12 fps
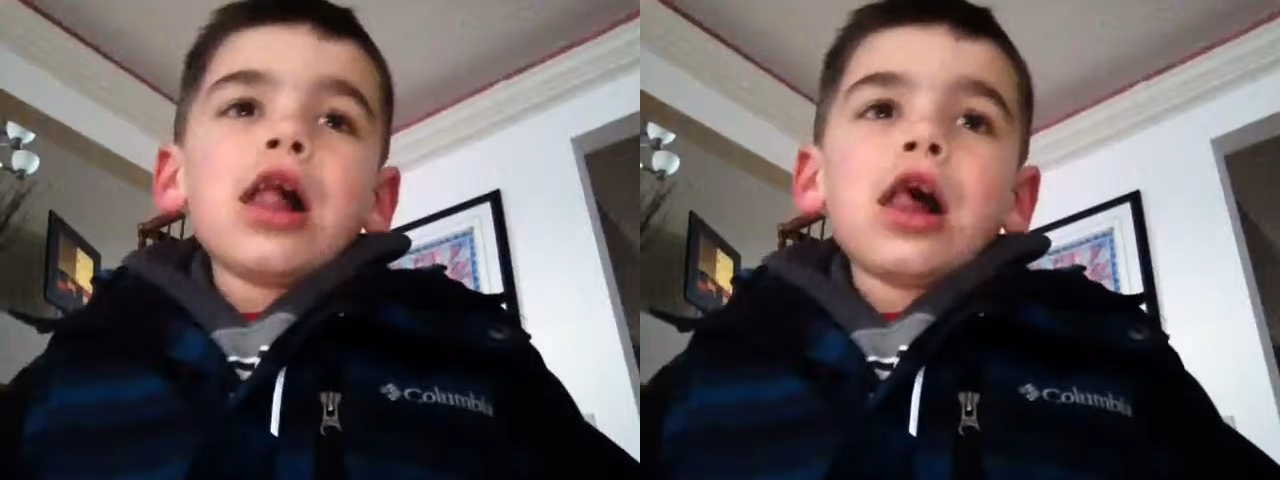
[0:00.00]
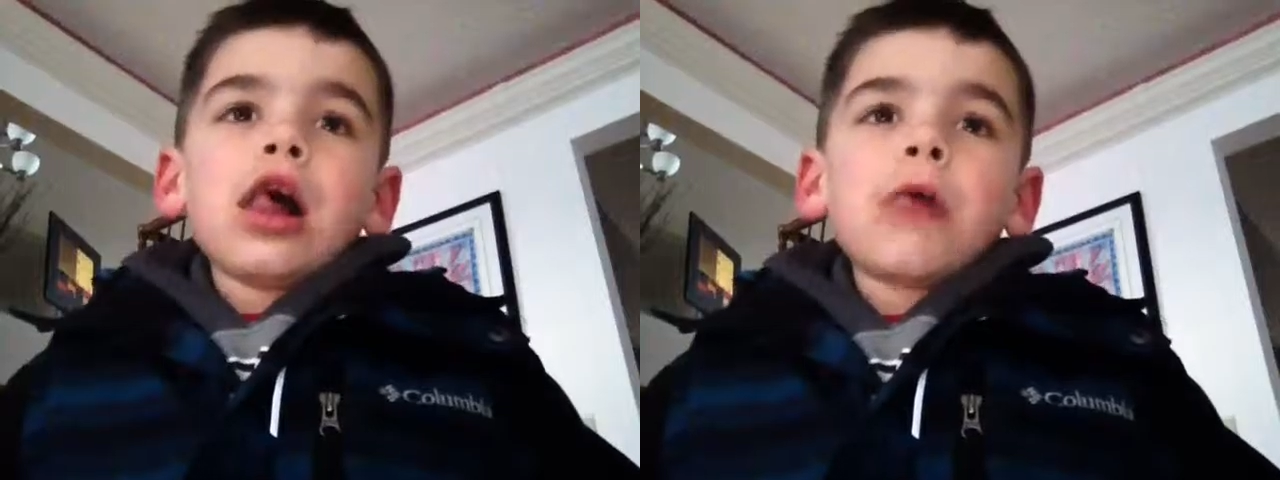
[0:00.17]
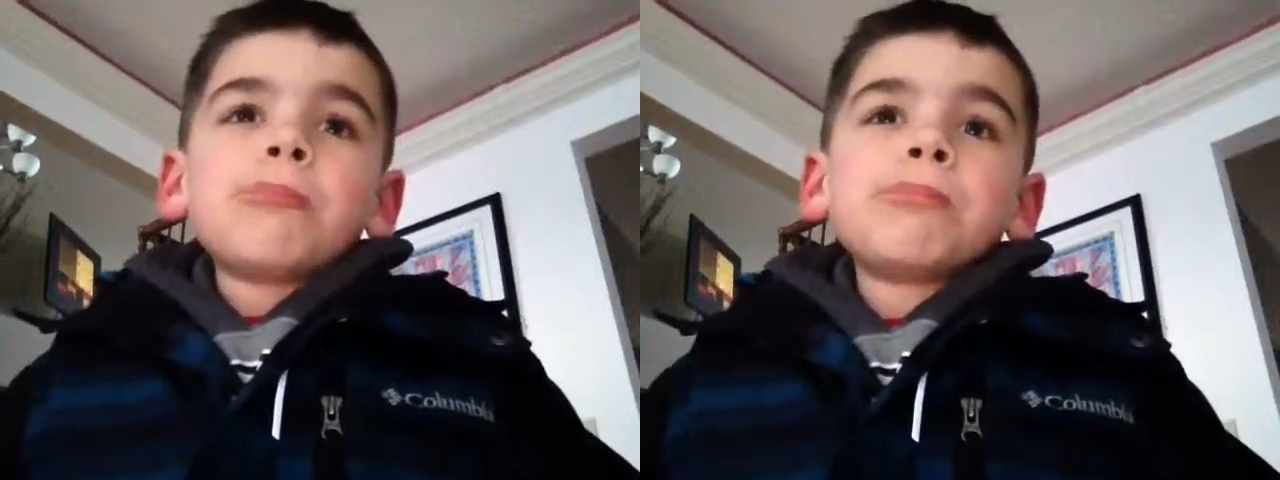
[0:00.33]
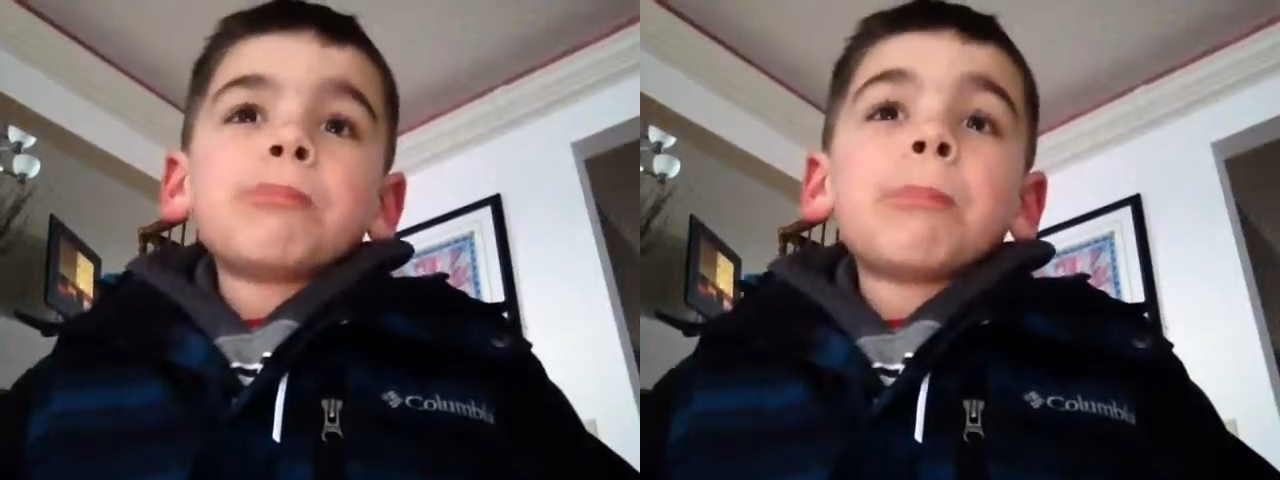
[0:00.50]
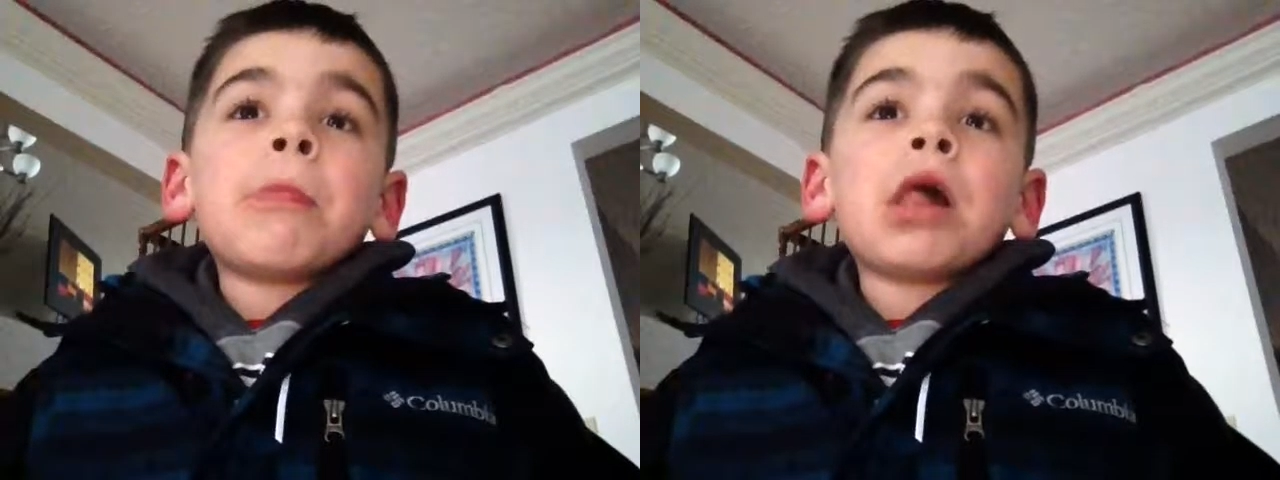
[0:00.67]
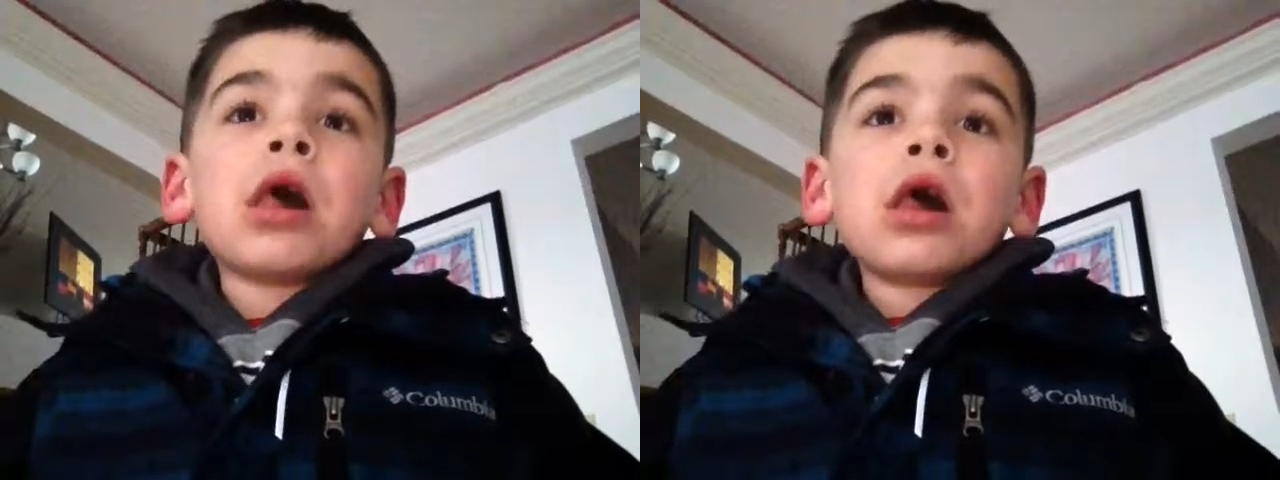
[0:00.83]

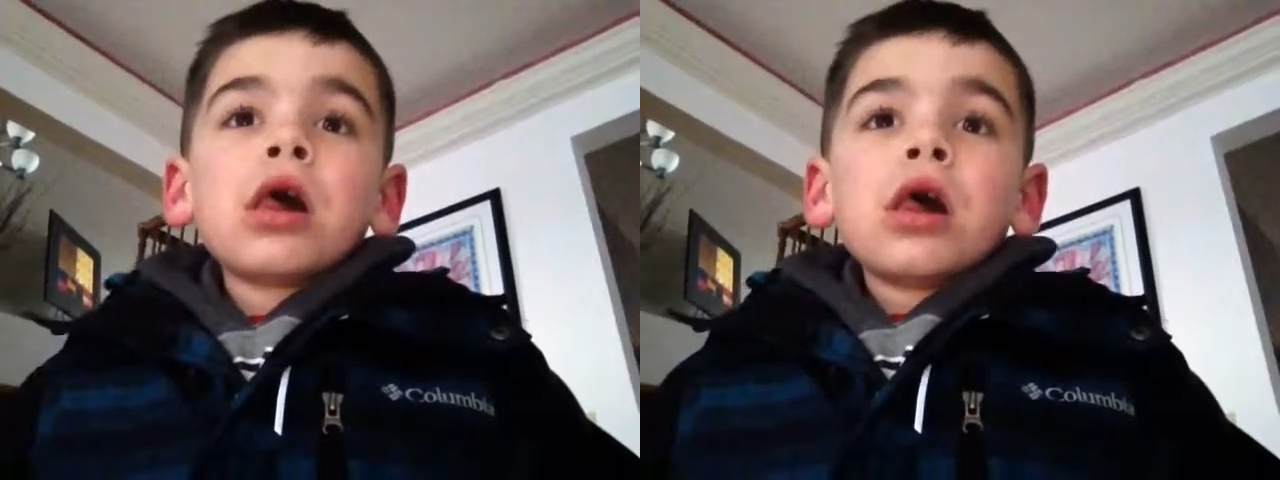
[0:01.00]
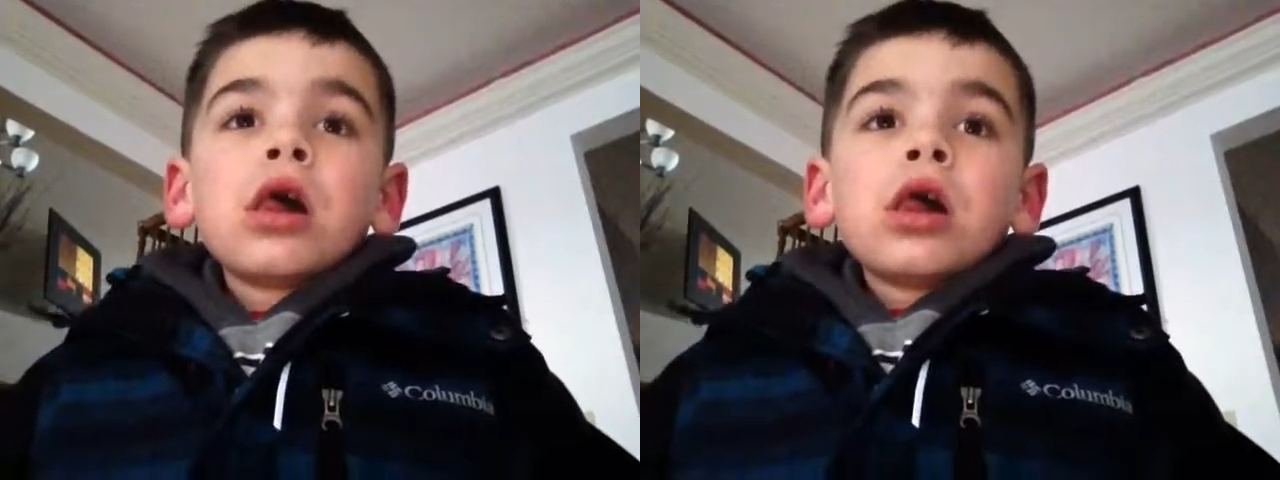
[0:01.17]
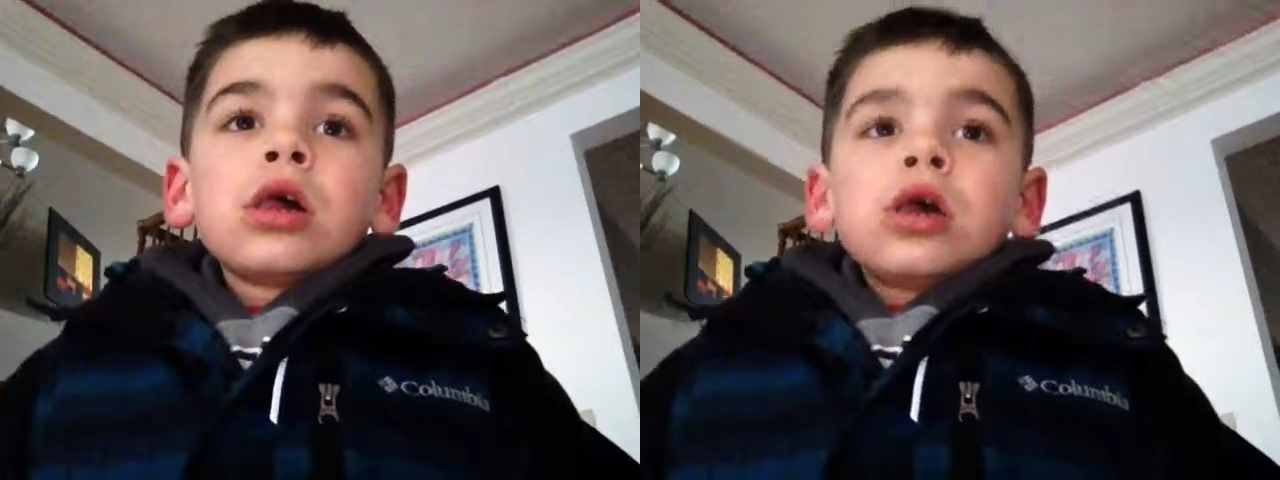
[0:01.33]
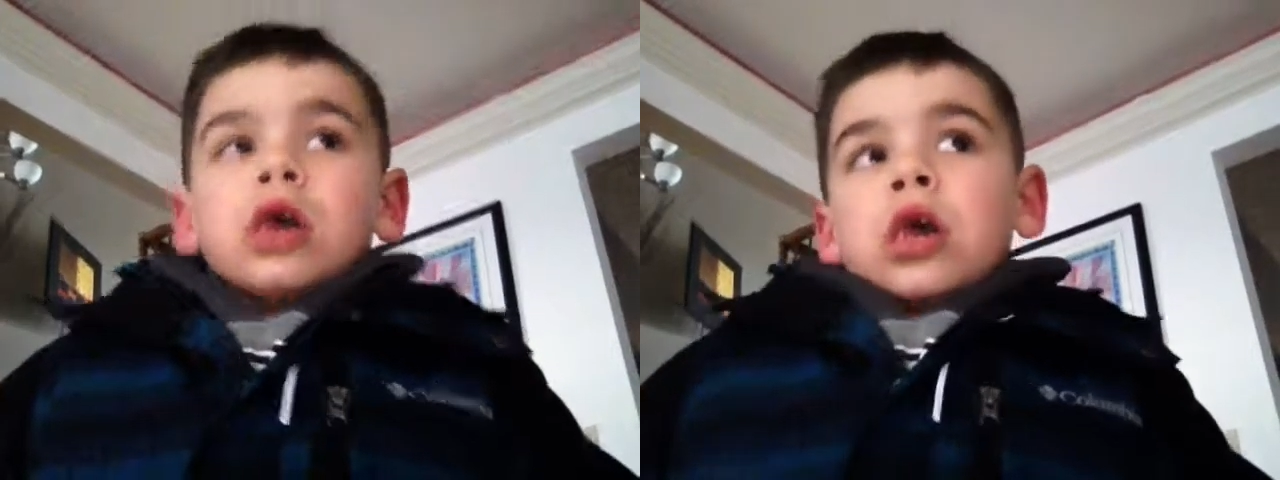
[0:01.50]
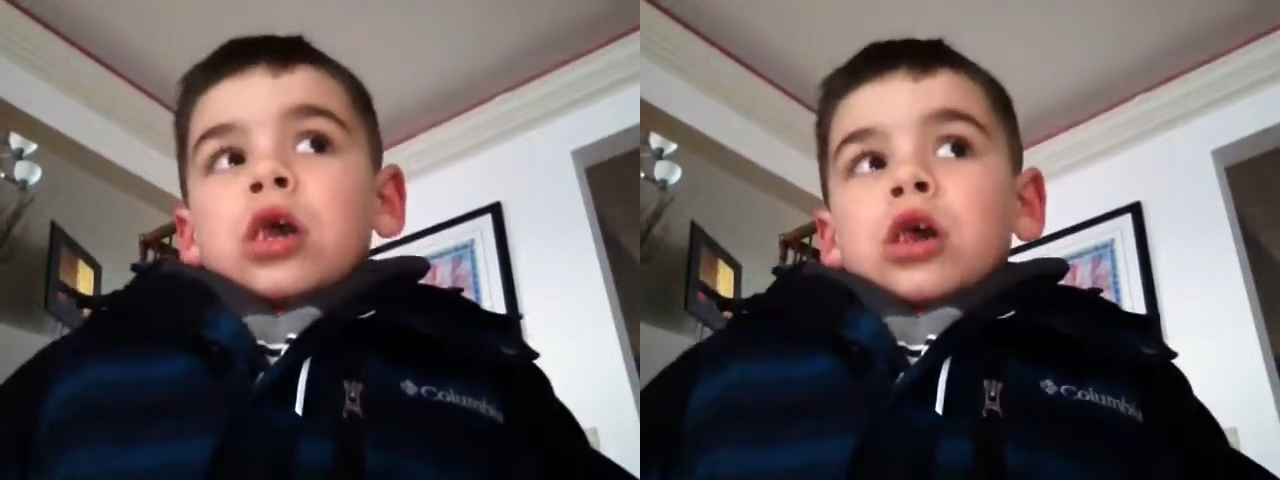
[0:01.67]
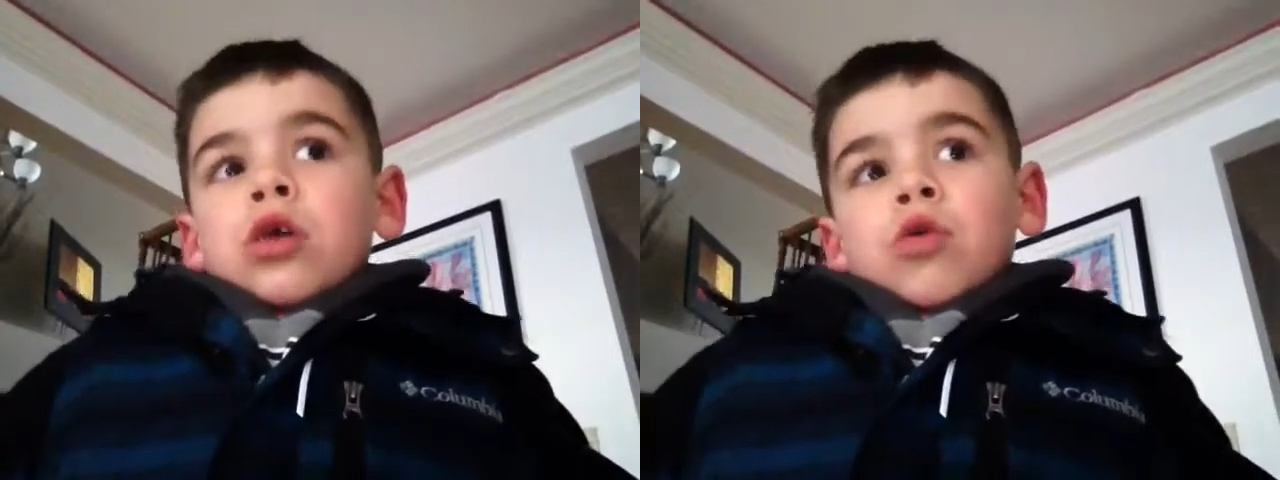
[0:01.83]
um, in a
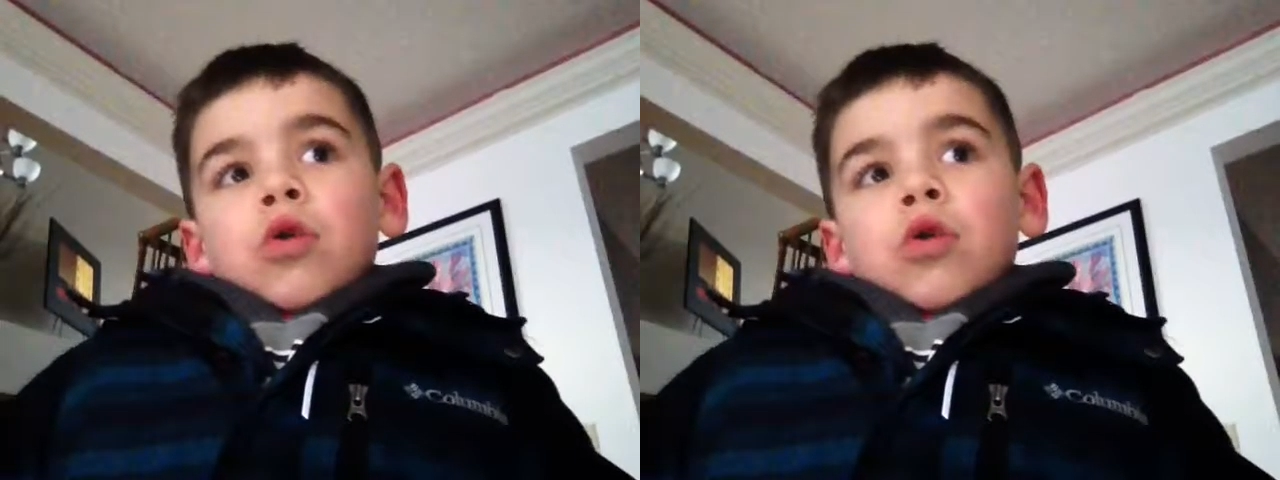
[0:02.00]
minute we're